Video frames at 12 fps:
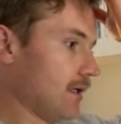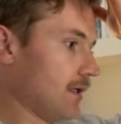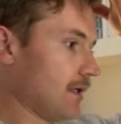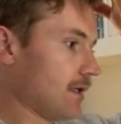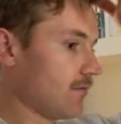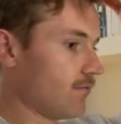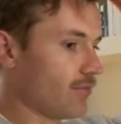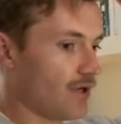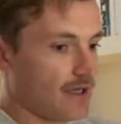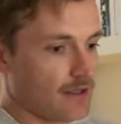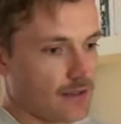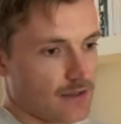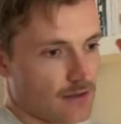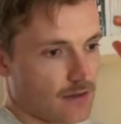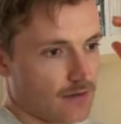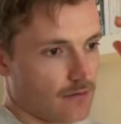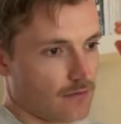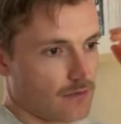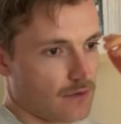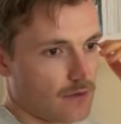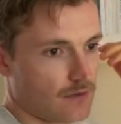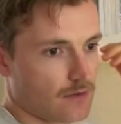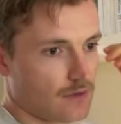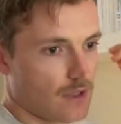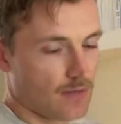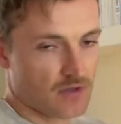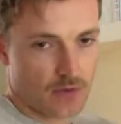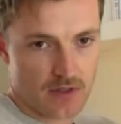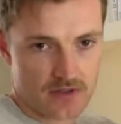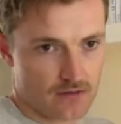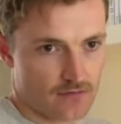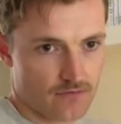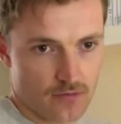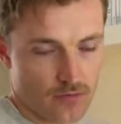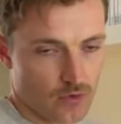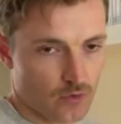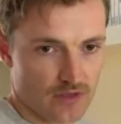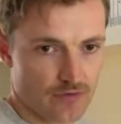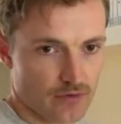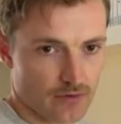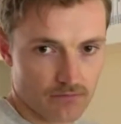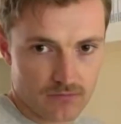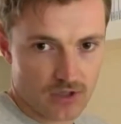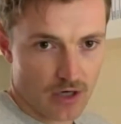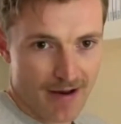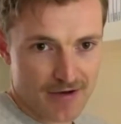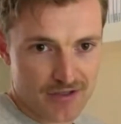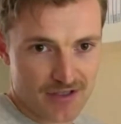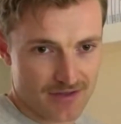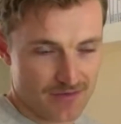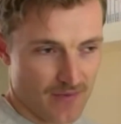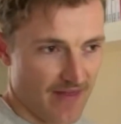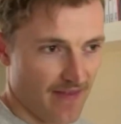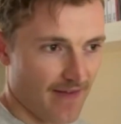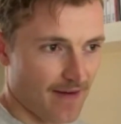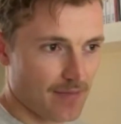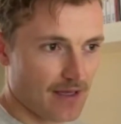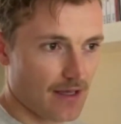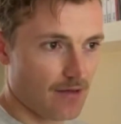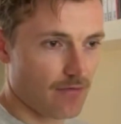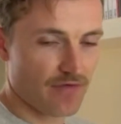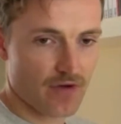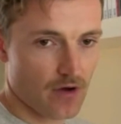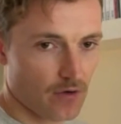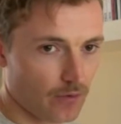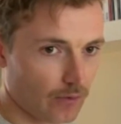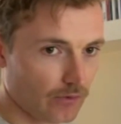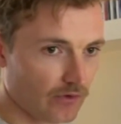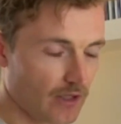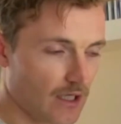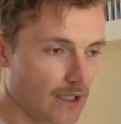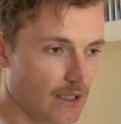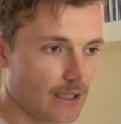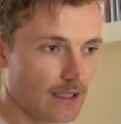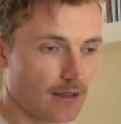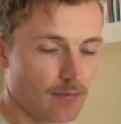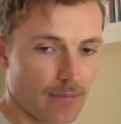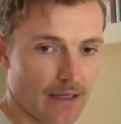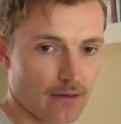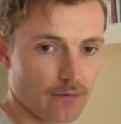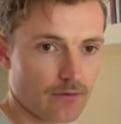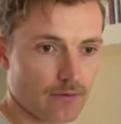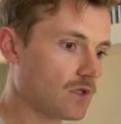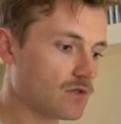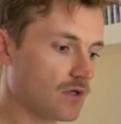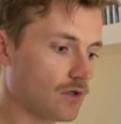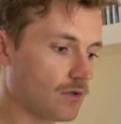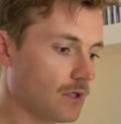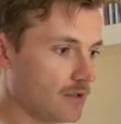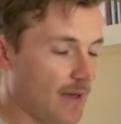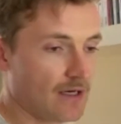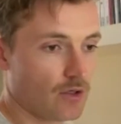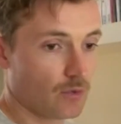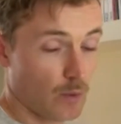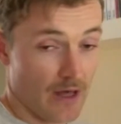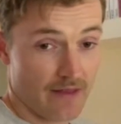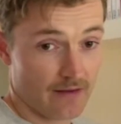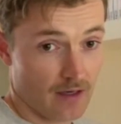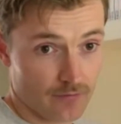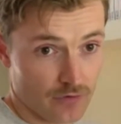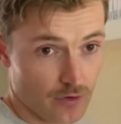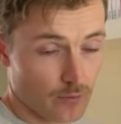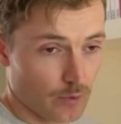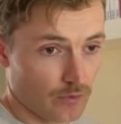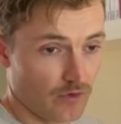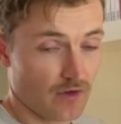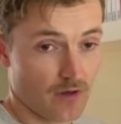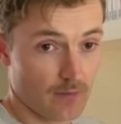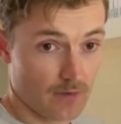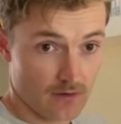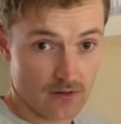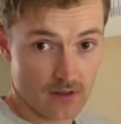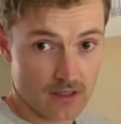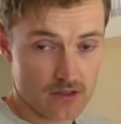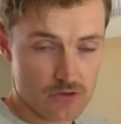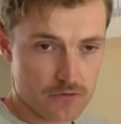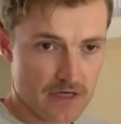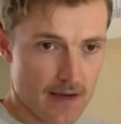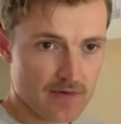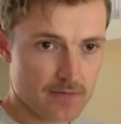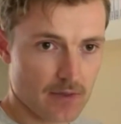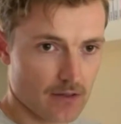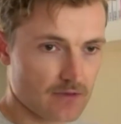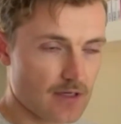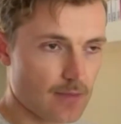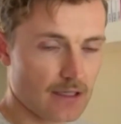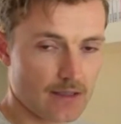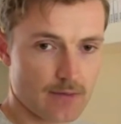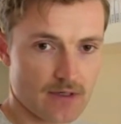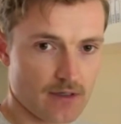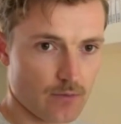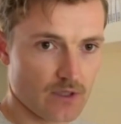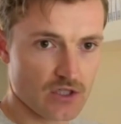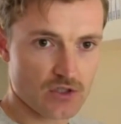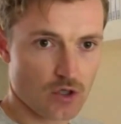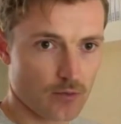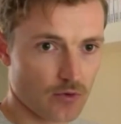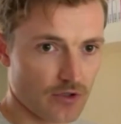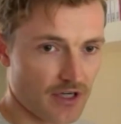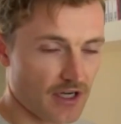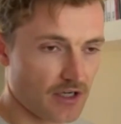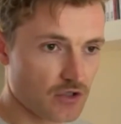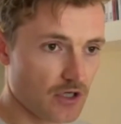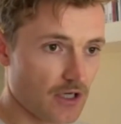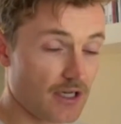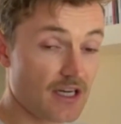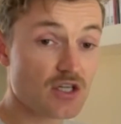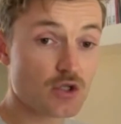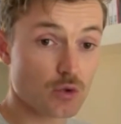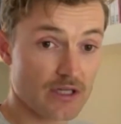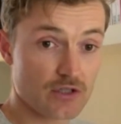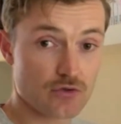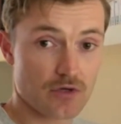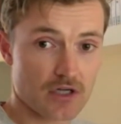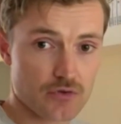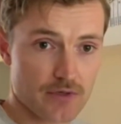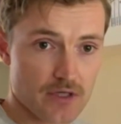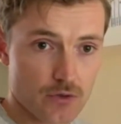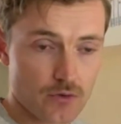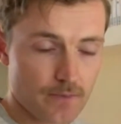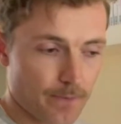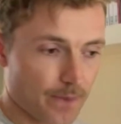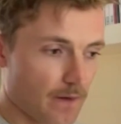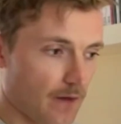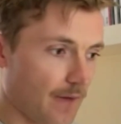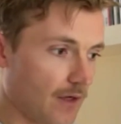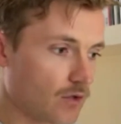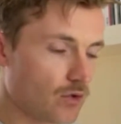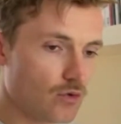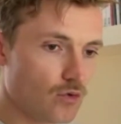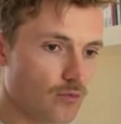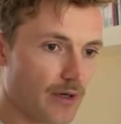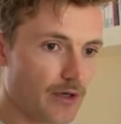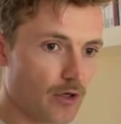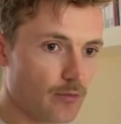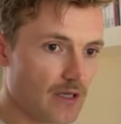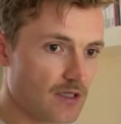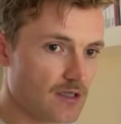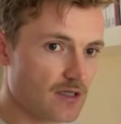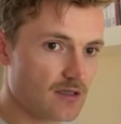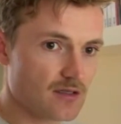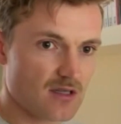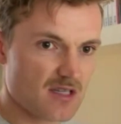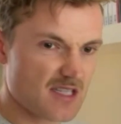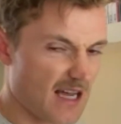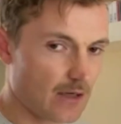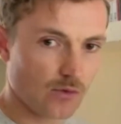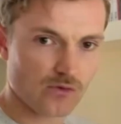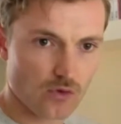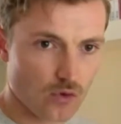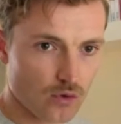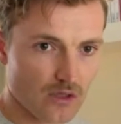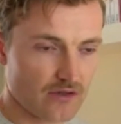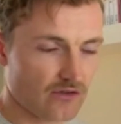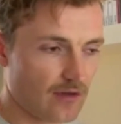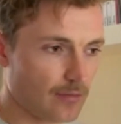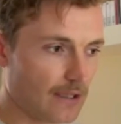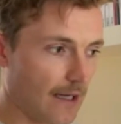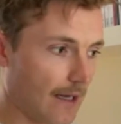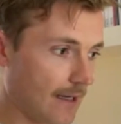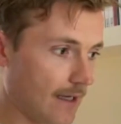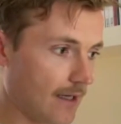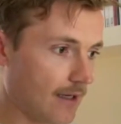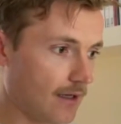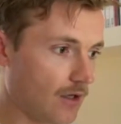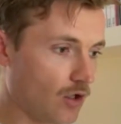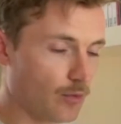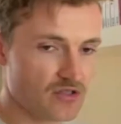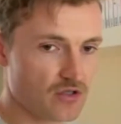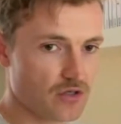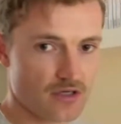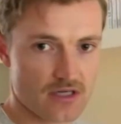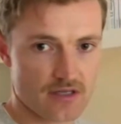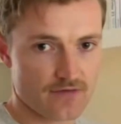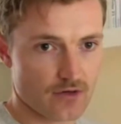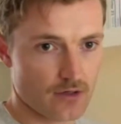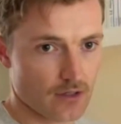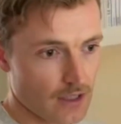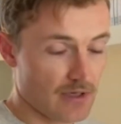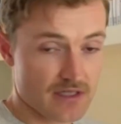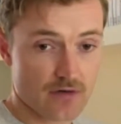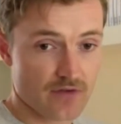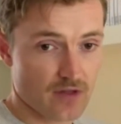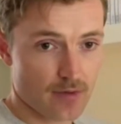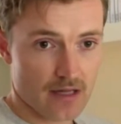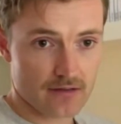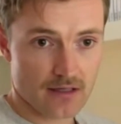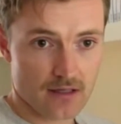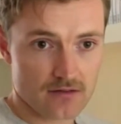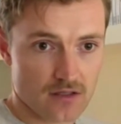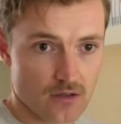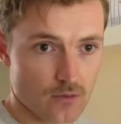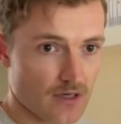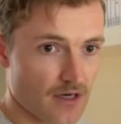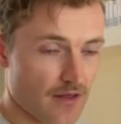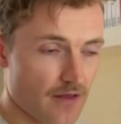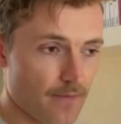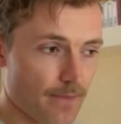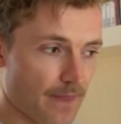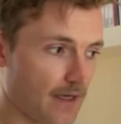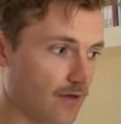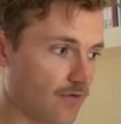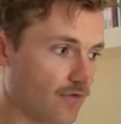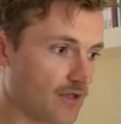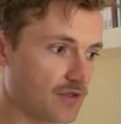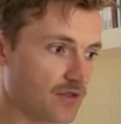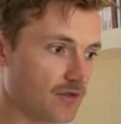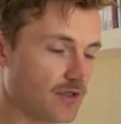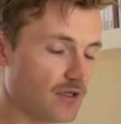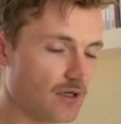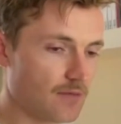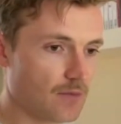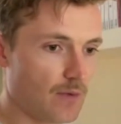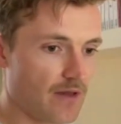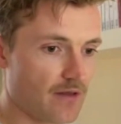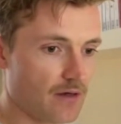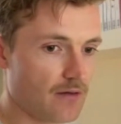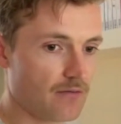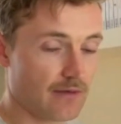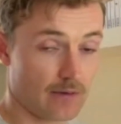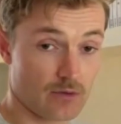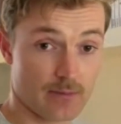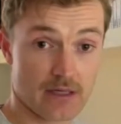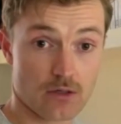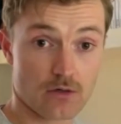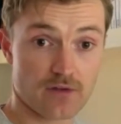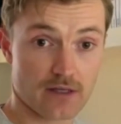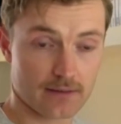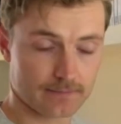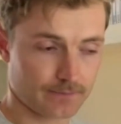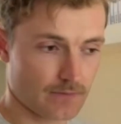Like, brands come to us from all different directions, whether that be referrals, inbound. So depending on where they come from will determine the initial steps, but typically we just hop on an initial introductory call. And that call by no means is a sales call. It's simply an opportunity for myself and the brand to get to know one another and for us to determine whether they would be a good fit.